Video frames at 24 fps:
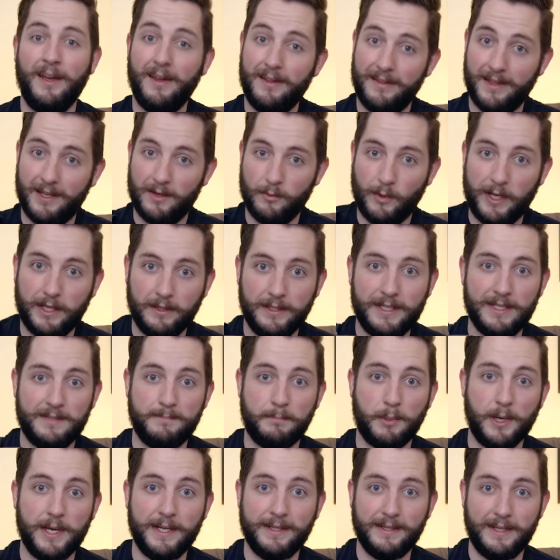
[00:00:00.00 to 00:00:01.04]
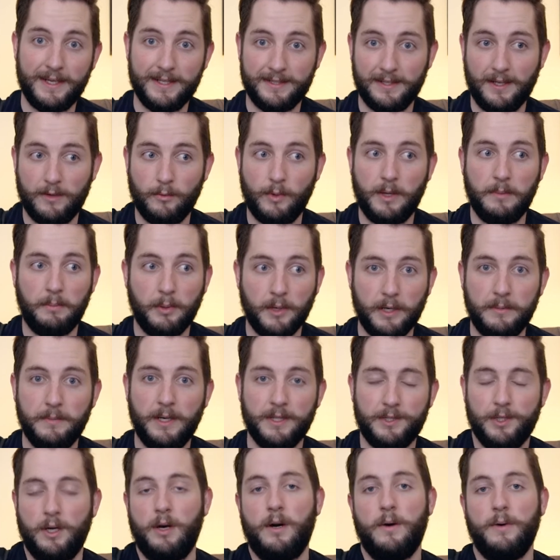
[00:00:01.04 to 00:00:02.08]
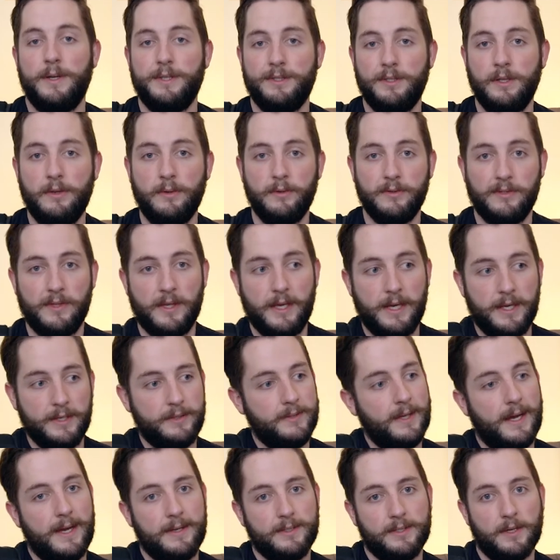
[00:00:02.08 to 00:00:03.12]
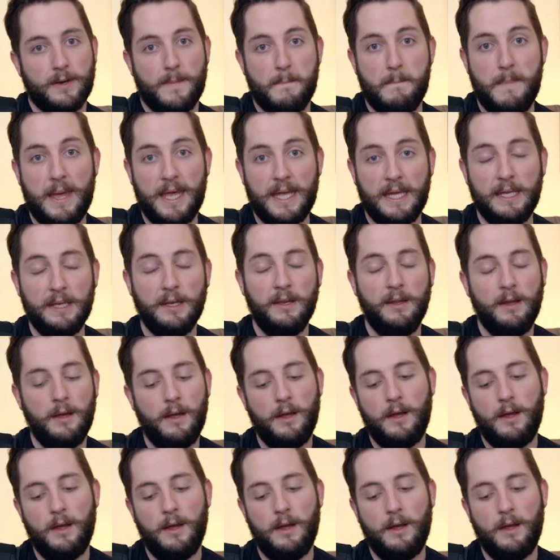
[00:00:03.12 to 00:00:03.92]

then we at least bring this and we pretty much always use this as our main